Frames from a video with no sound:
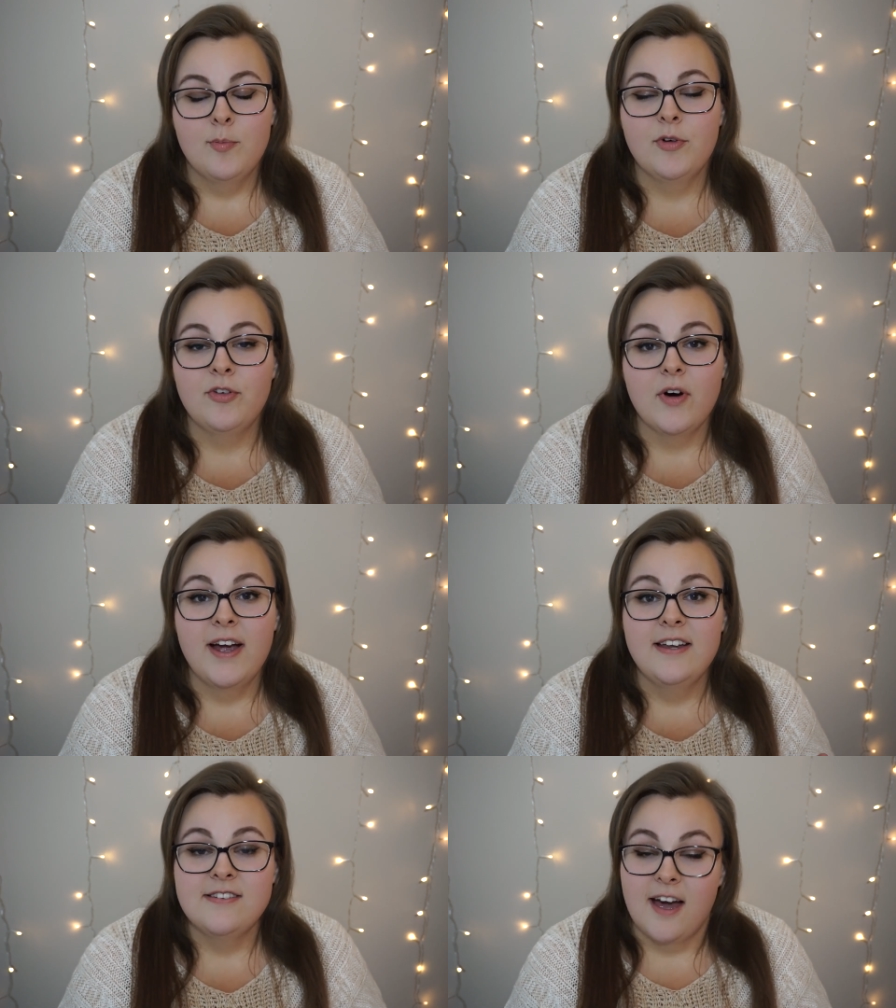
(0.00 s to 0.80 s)
Before
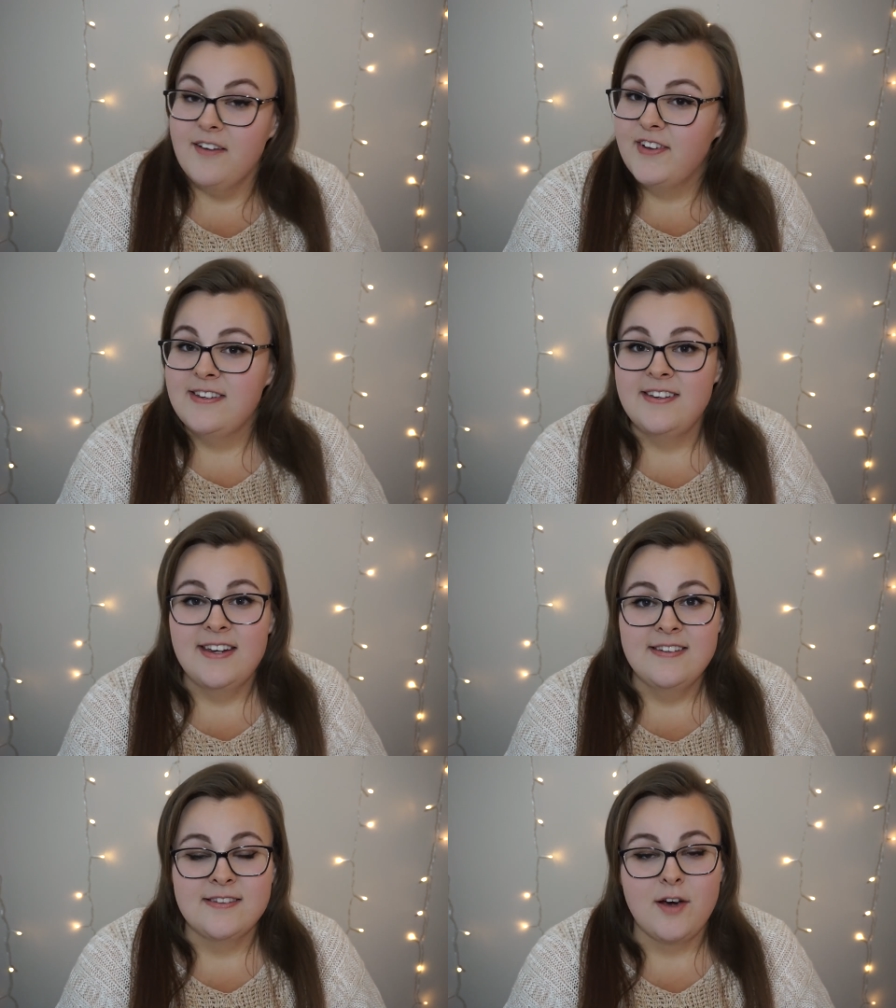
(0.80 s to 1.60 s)
I dive into
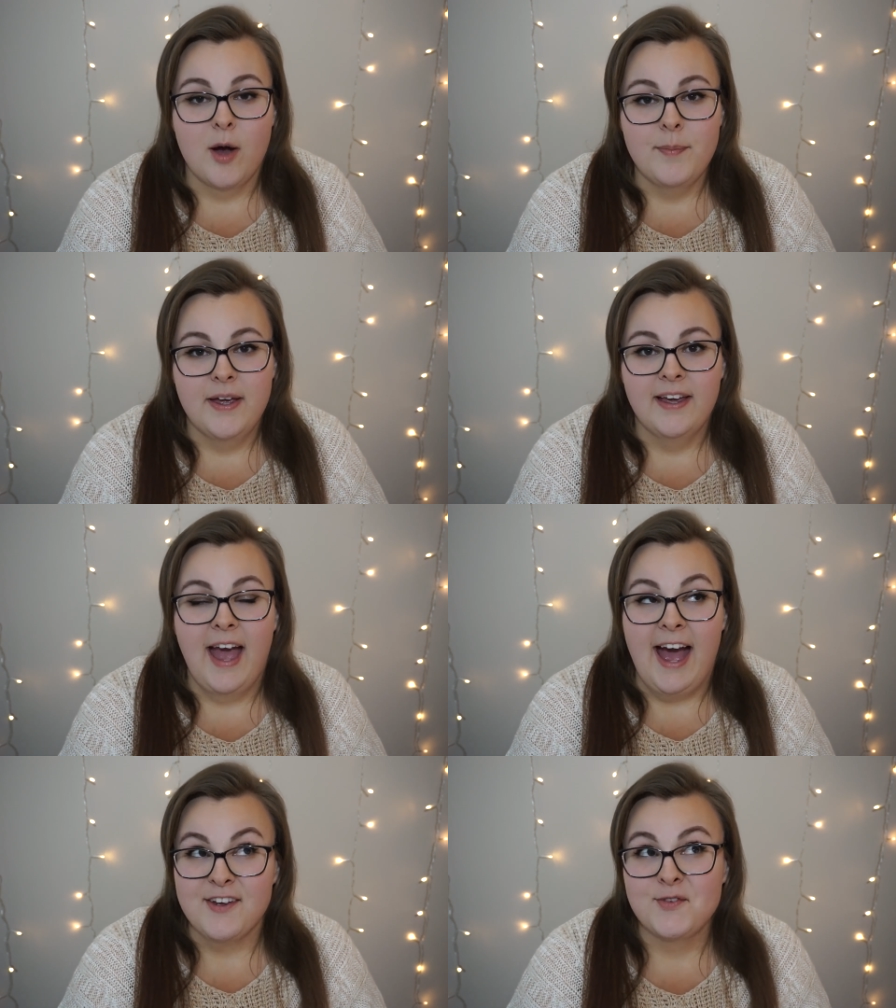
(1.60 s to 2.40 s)
today's topic,
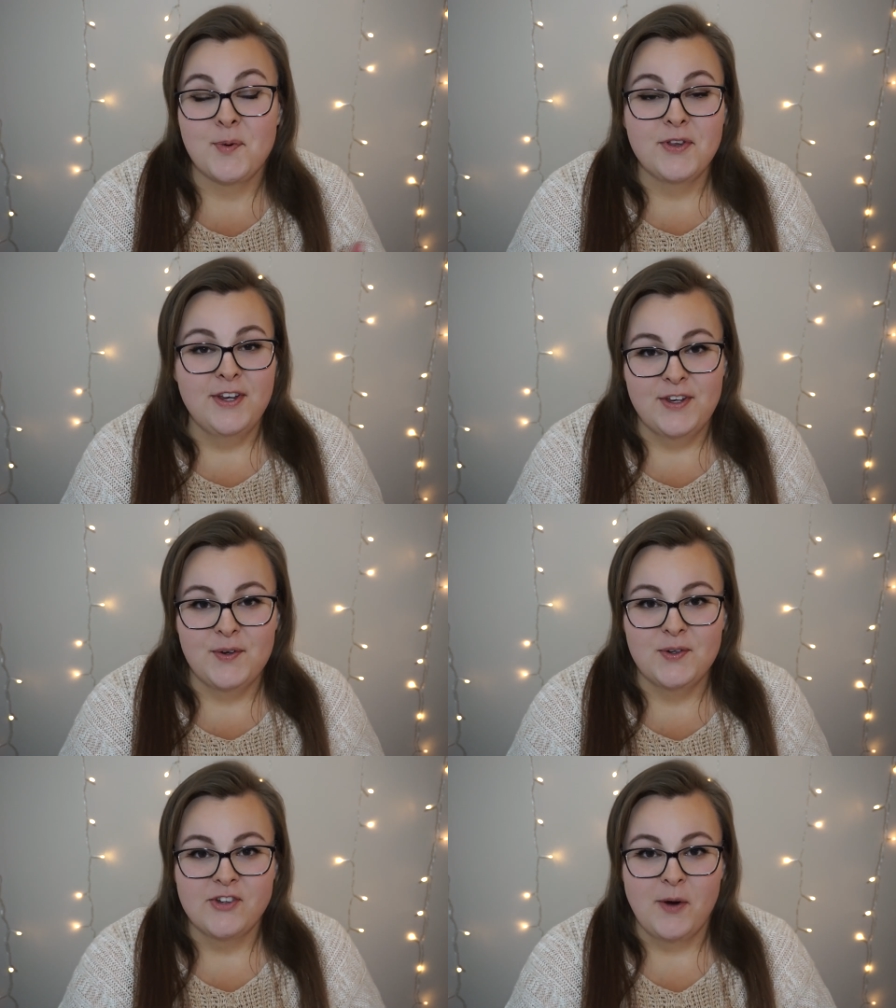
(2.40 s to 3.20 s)
as per the
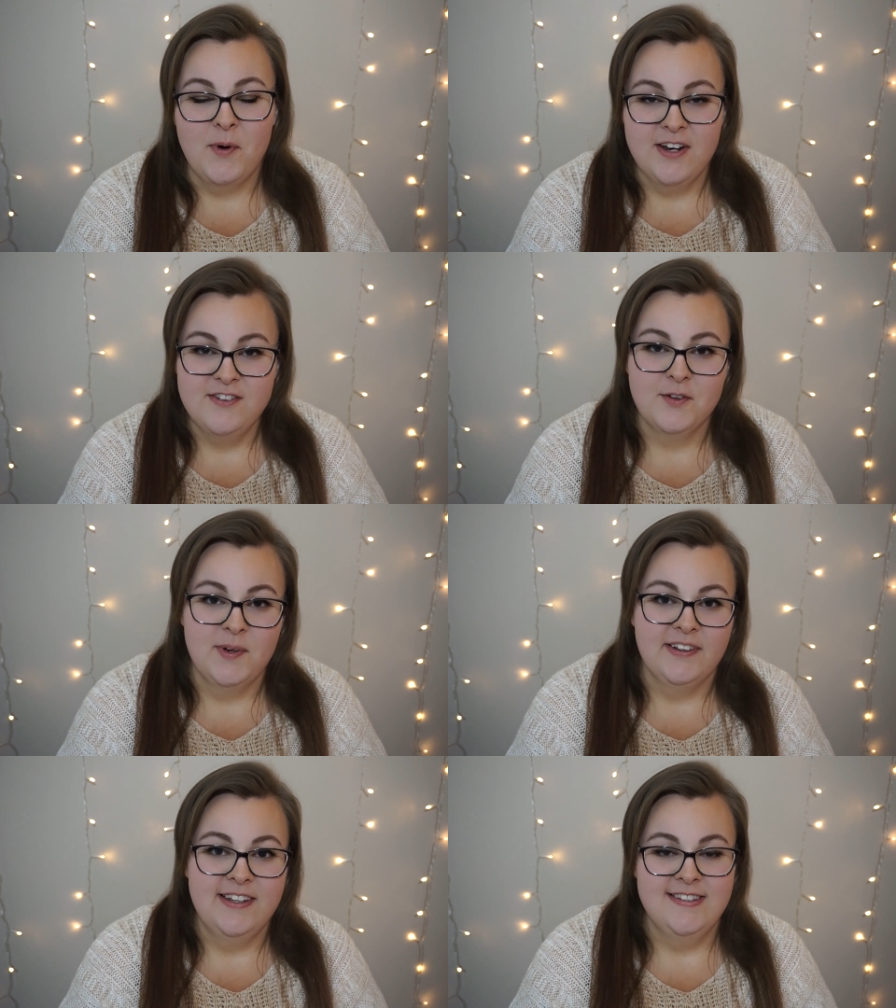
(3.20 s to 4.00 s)
usual, I wanted to
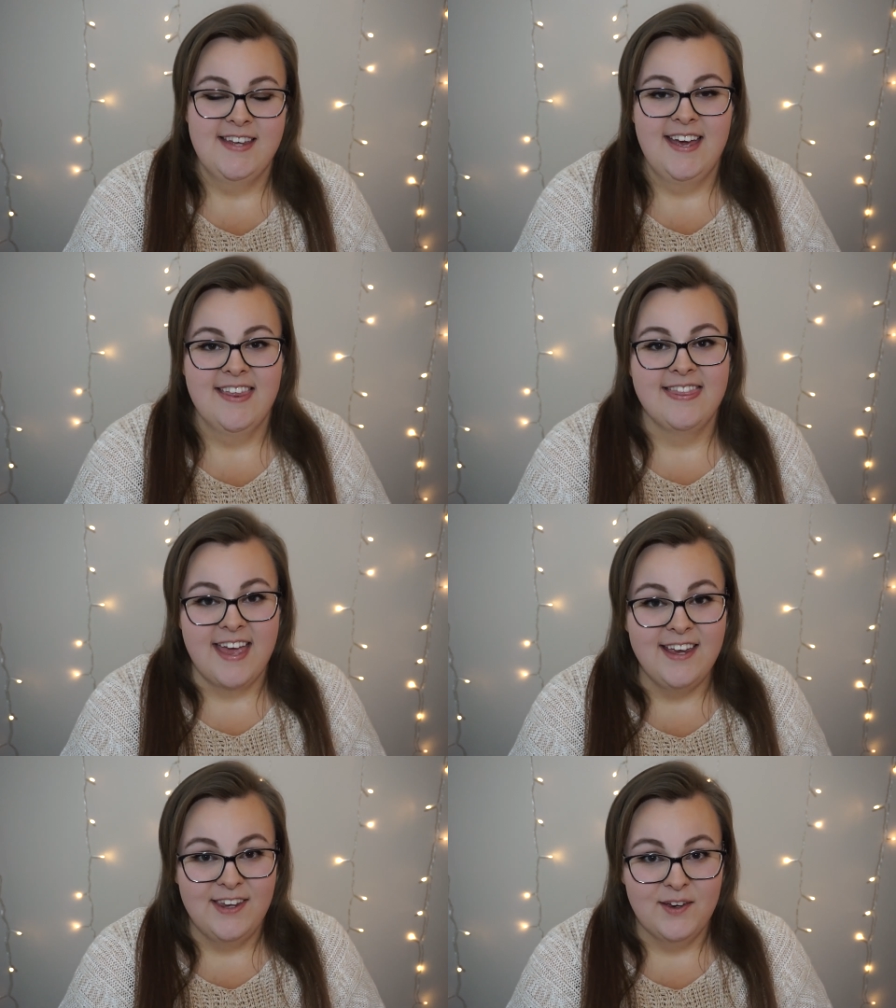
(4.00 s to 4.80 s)
quickly say
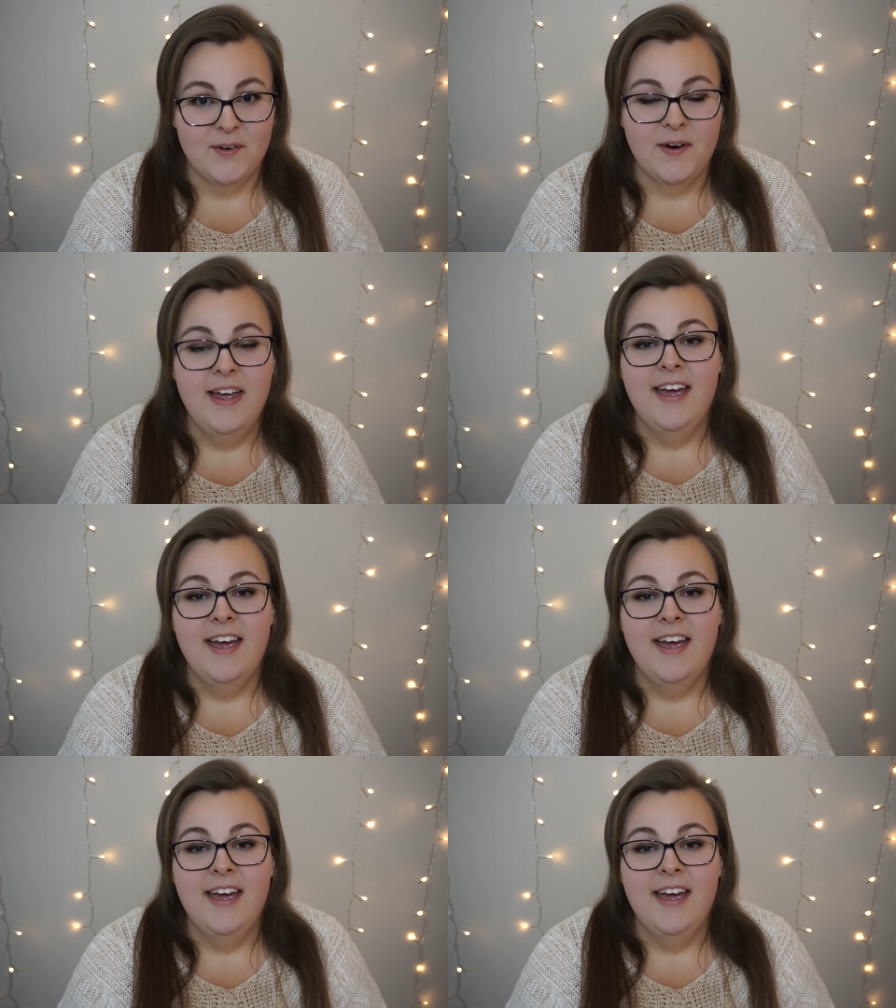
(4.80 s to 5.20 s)
thank you